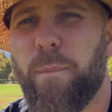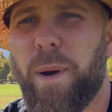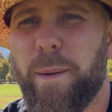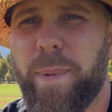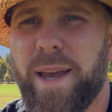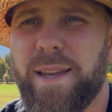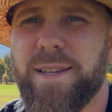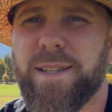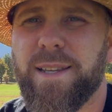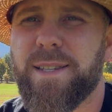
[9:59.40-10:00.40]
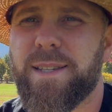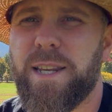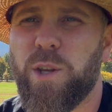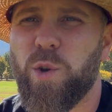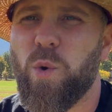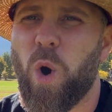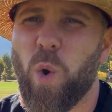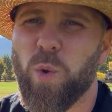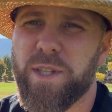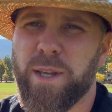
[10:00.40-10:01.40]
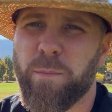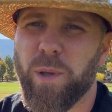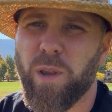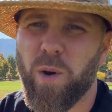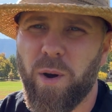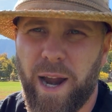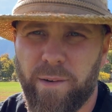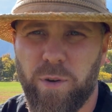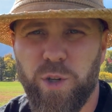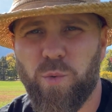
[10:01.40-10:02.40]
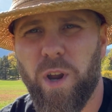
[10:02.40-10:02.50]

My bet is that CU holds them below average